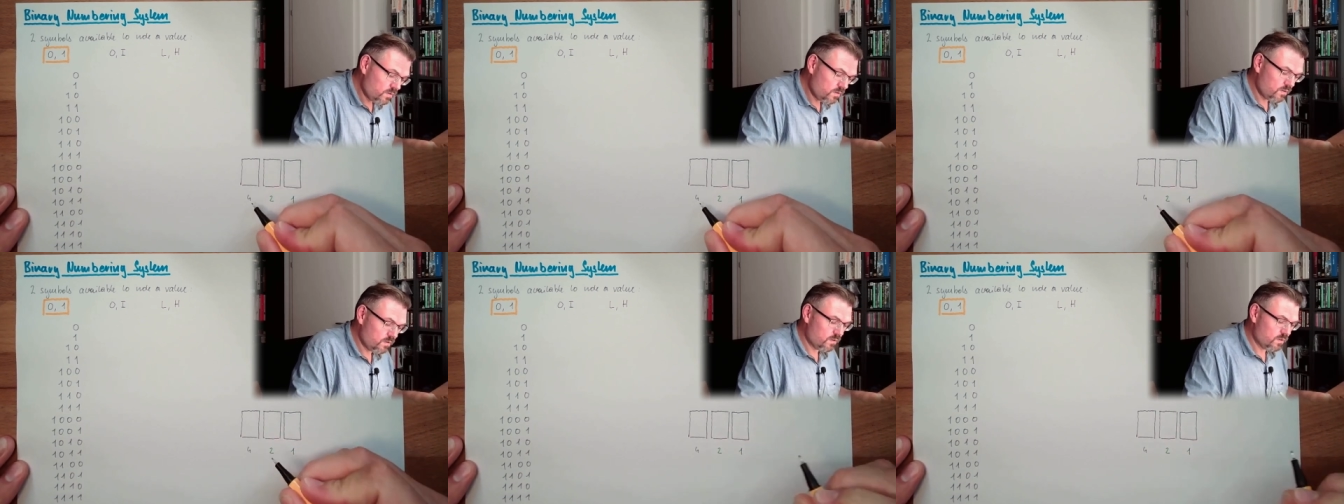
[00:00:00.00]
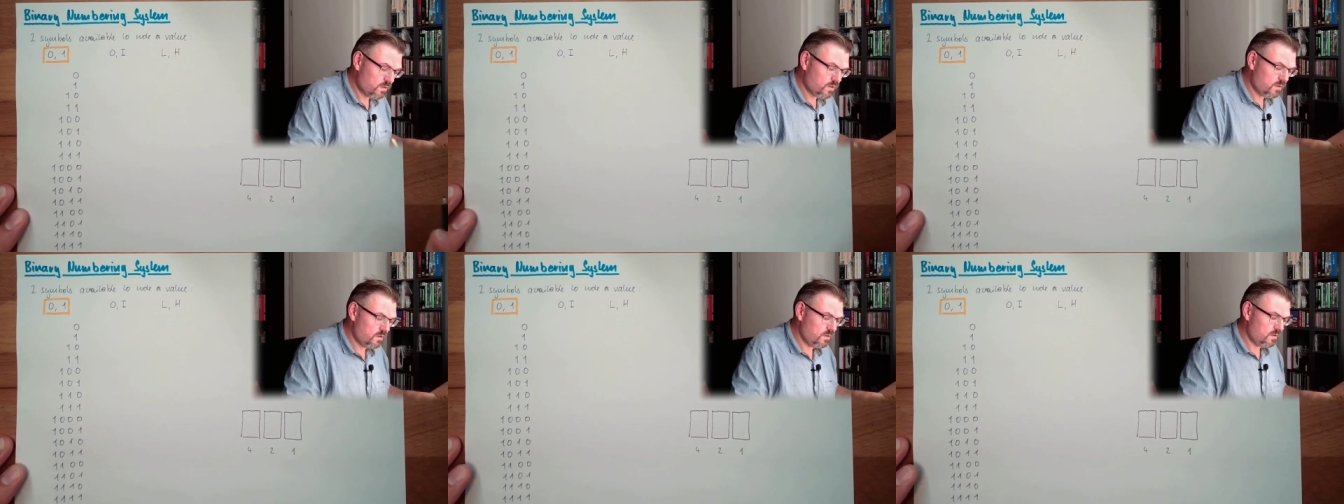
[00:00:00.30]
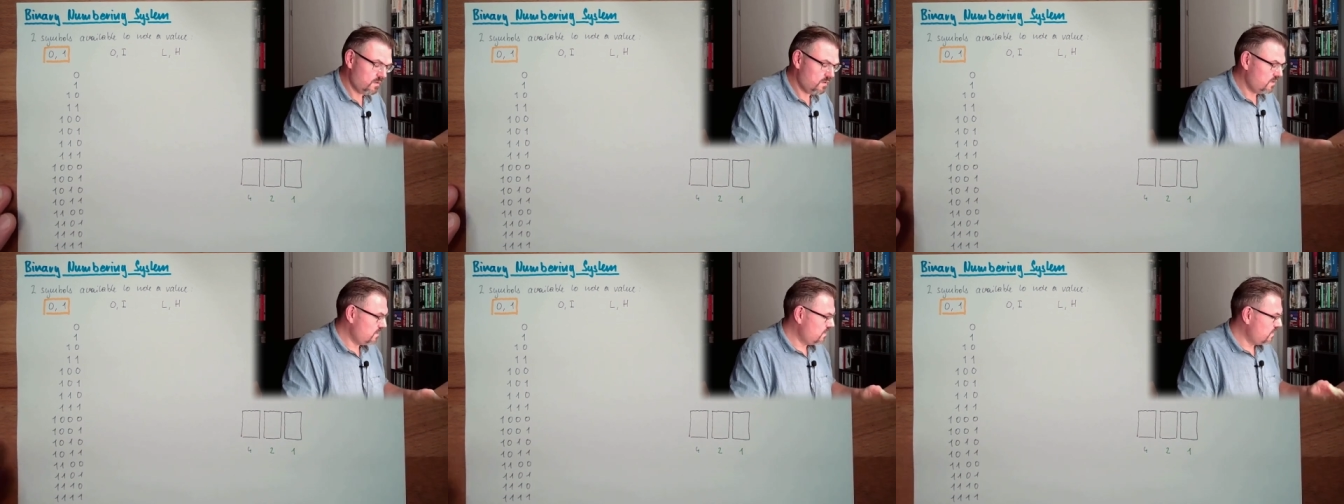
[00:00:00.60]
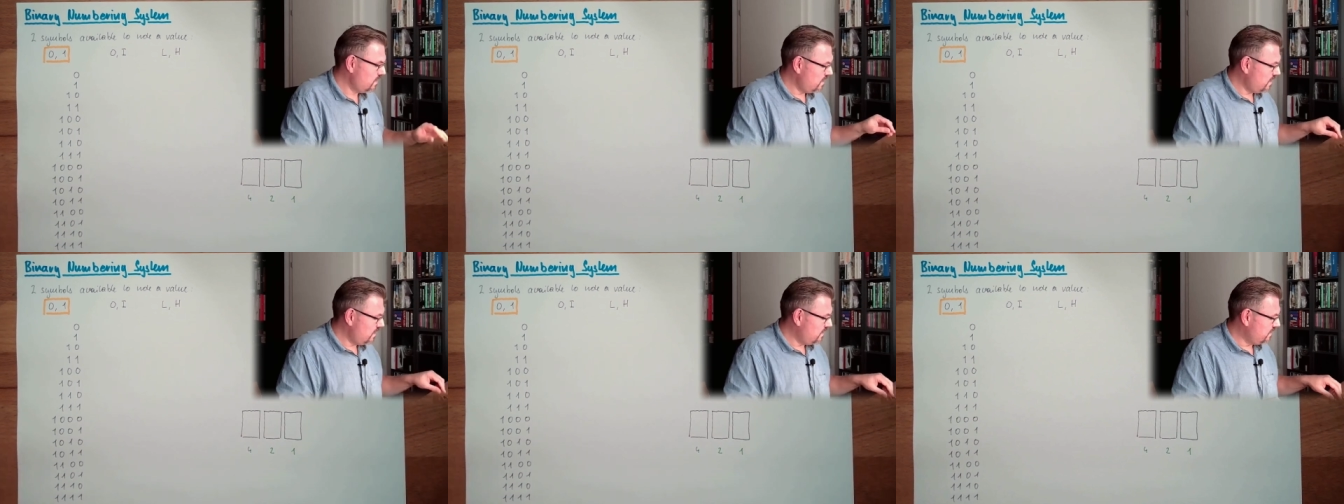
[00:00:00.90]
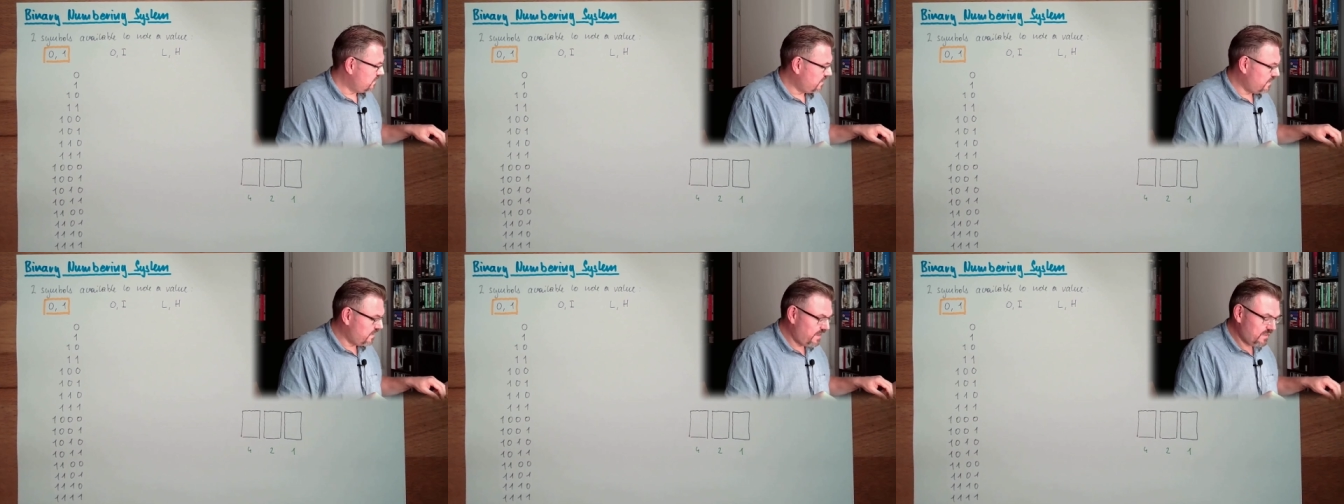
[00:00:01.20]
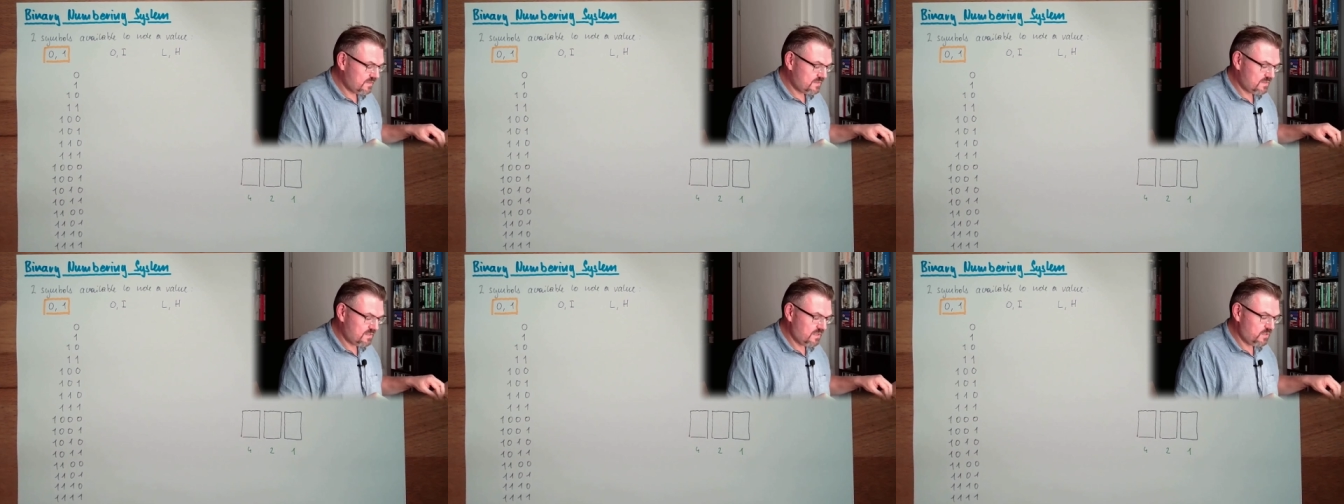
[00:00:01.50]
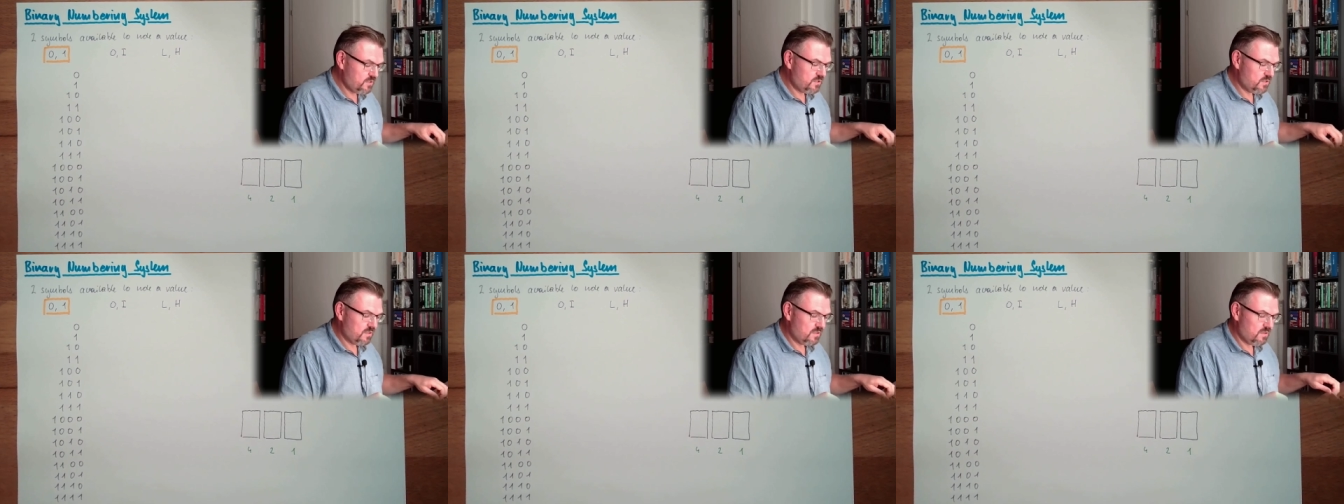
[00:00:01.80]
Okay, the next
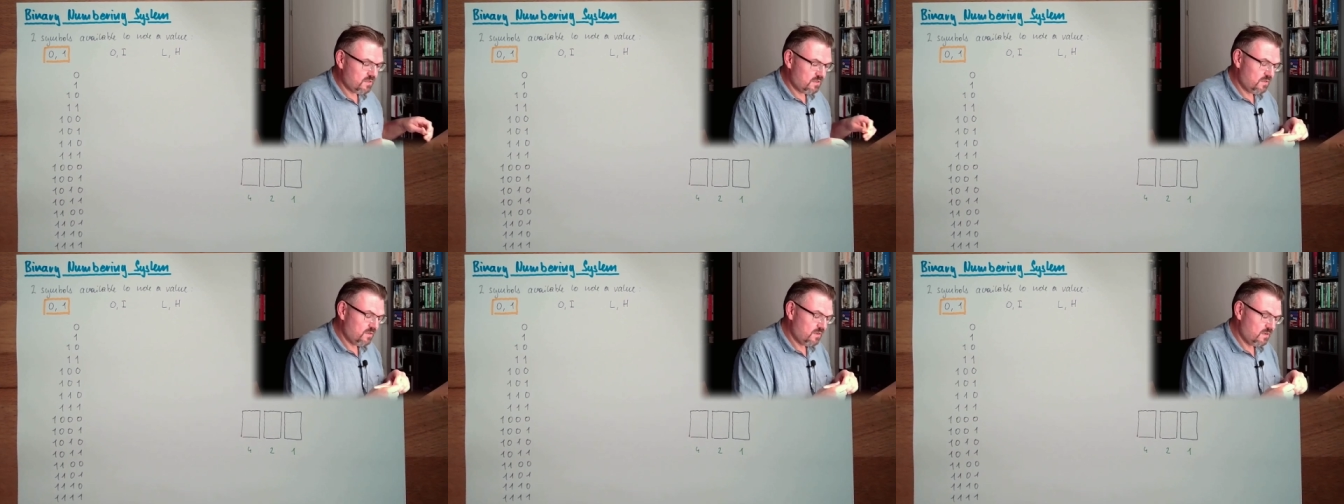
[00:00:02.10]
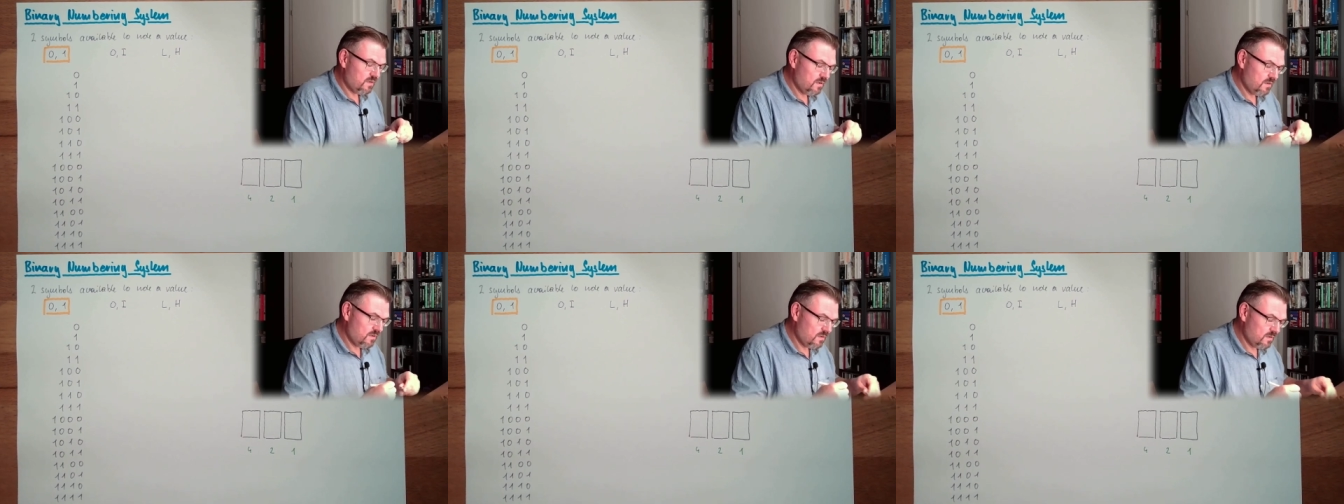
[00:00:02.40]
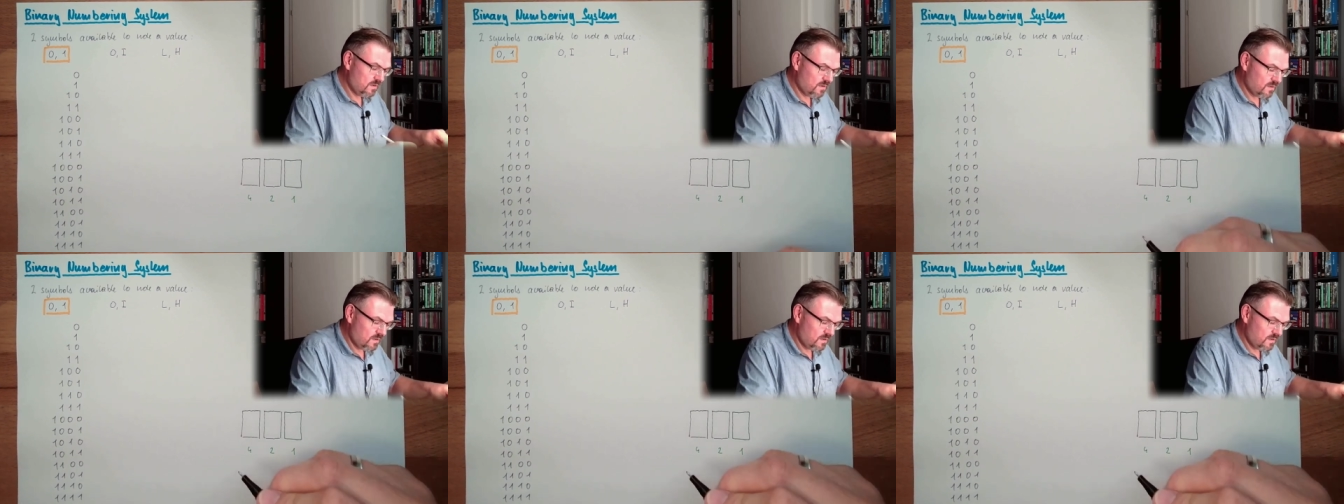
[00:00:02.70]
digit, yeah,